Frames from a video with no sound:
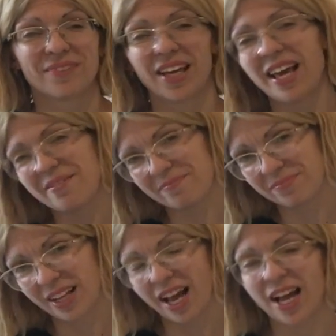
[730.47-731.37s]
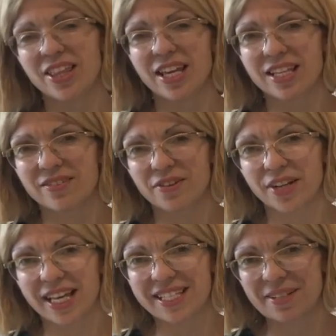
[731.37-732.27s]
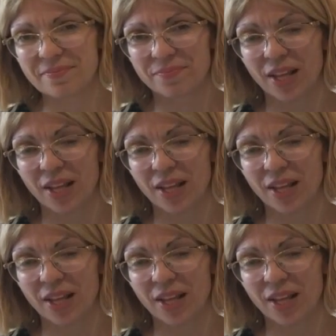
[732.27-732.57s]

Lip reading: Okay? I think it's very easy.